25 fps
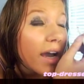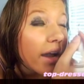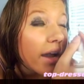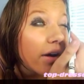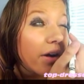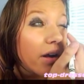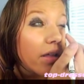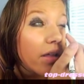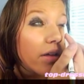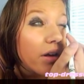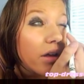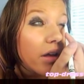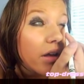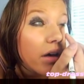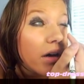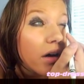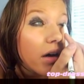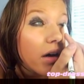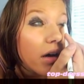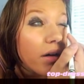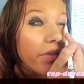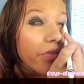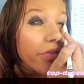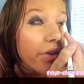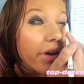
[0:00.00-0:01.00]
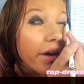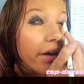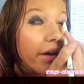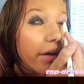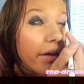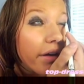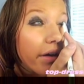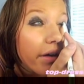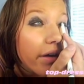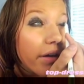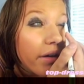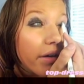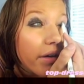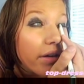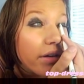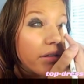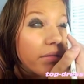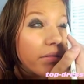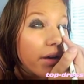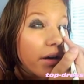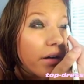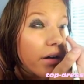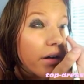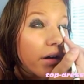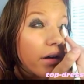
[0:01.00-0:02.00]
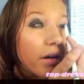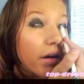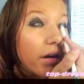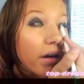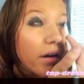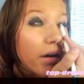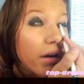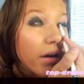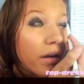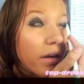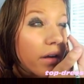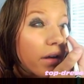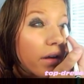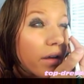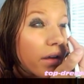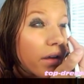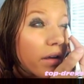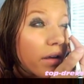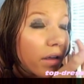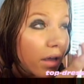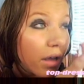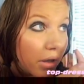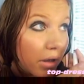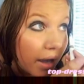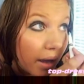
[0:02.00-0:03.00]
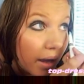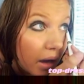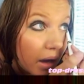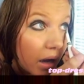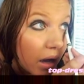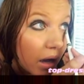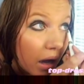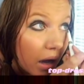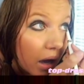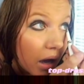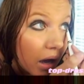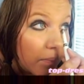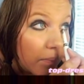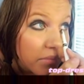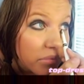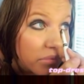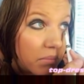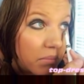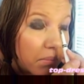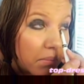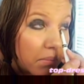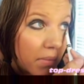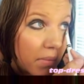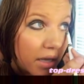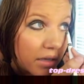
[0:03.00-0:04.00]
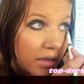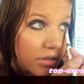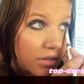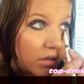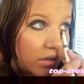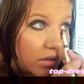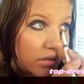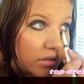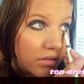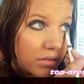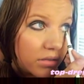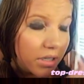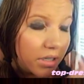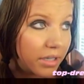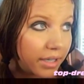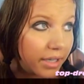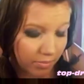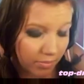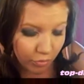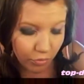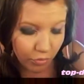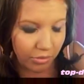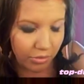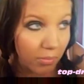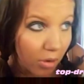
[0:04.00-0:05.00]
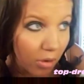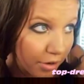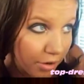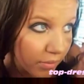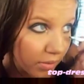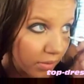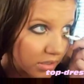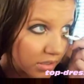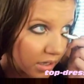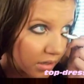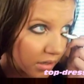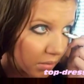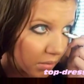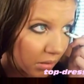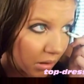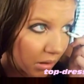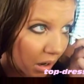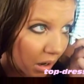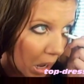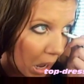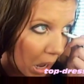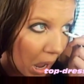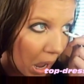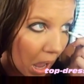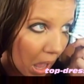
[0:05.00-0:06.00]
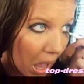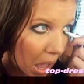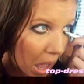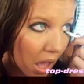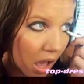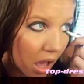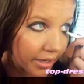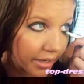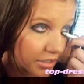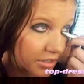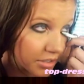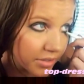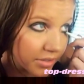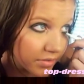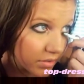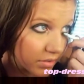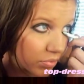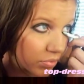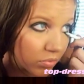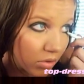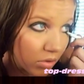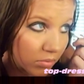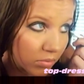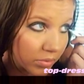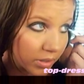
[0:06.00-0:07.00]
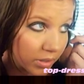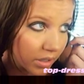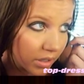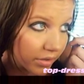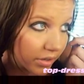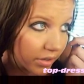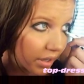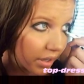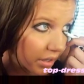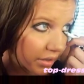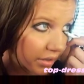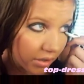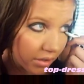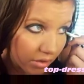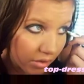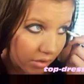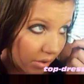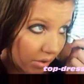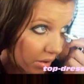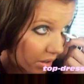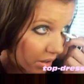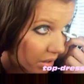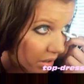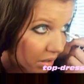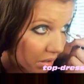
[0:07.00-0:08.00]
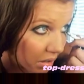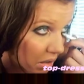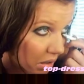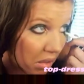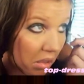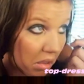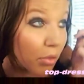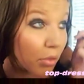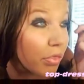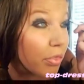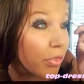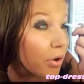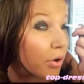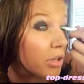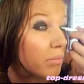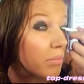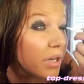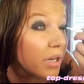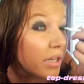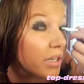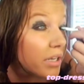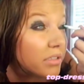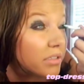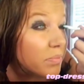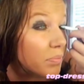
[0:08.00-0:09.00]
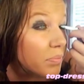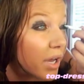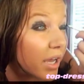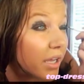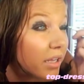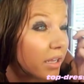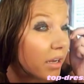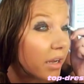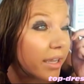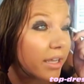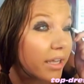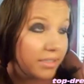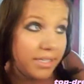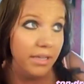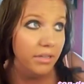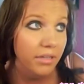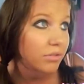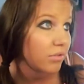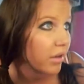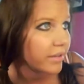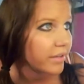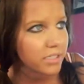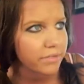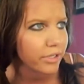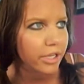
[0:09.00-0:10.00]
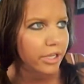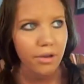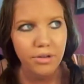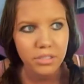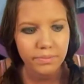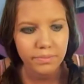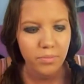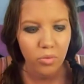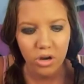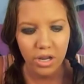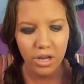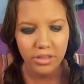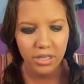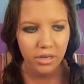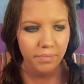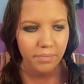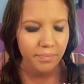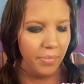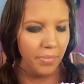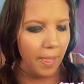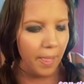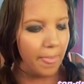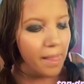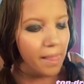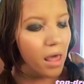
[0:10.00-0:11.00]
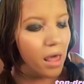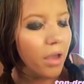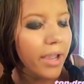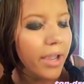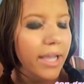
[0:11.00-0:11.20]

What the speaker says: It might hurt a little. It's okay. Doesn't matter. Okay. Too much on. So you can get before your marker runs out. I could do this for probably another like 30 minutes, but it can't take too long because yeah, it's boring.